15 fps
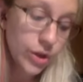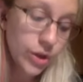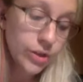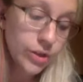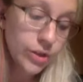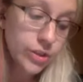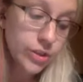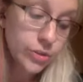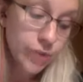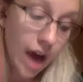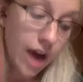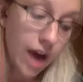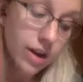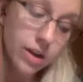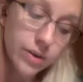Do
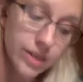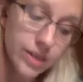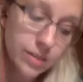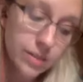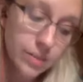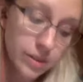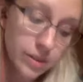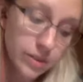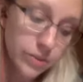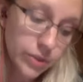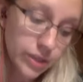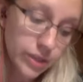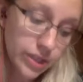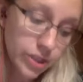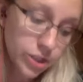not go into building
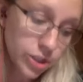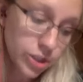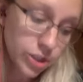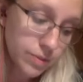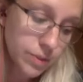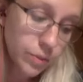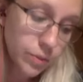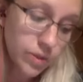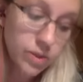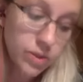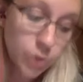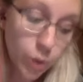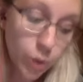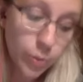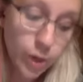relationships with the
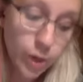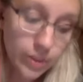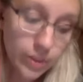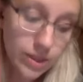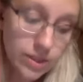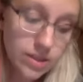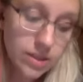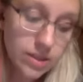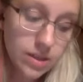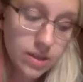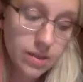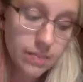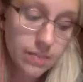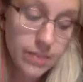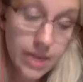sole purpose
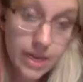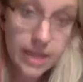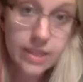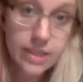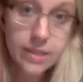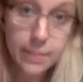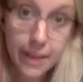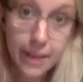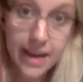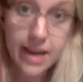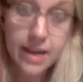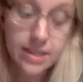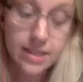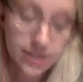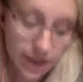being to make
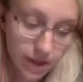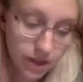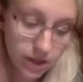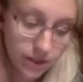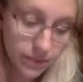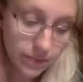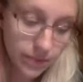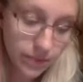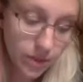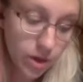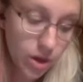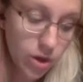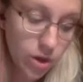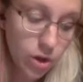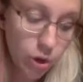a sale.
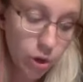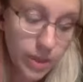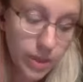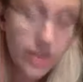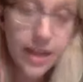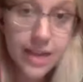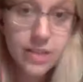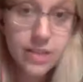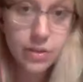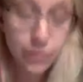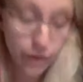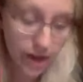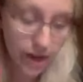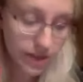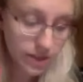Nobody likes the
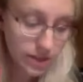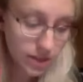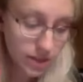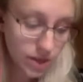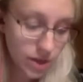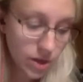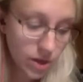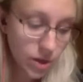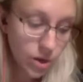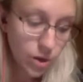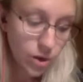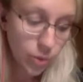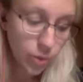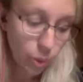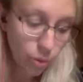friend
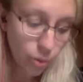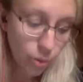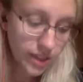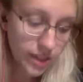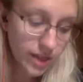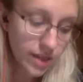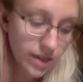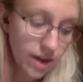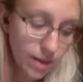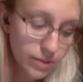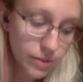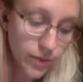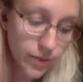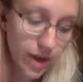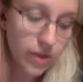who only comes
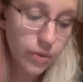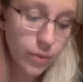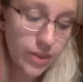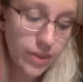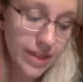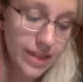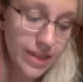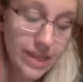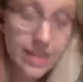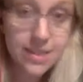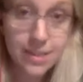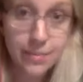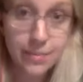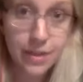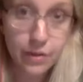around when they need
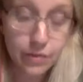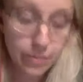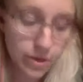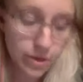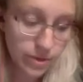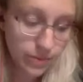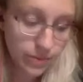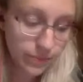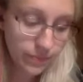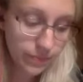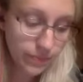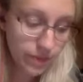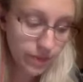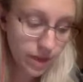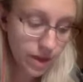something from you.
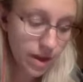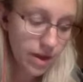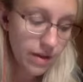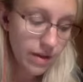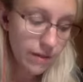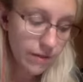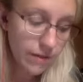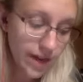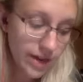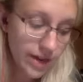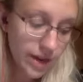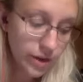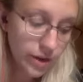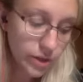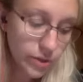Find
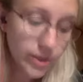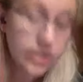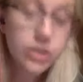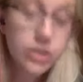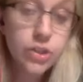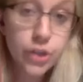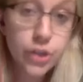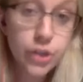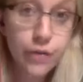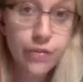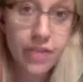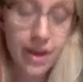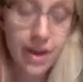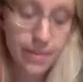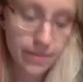how you can serve
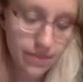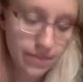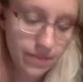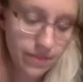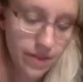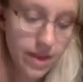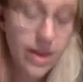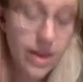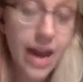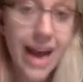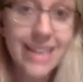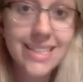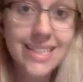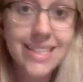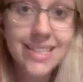them,
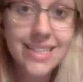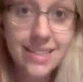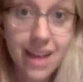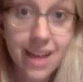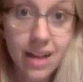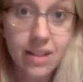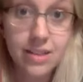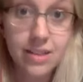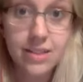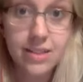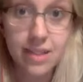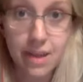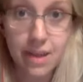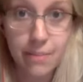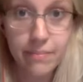not sell to
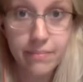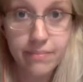them.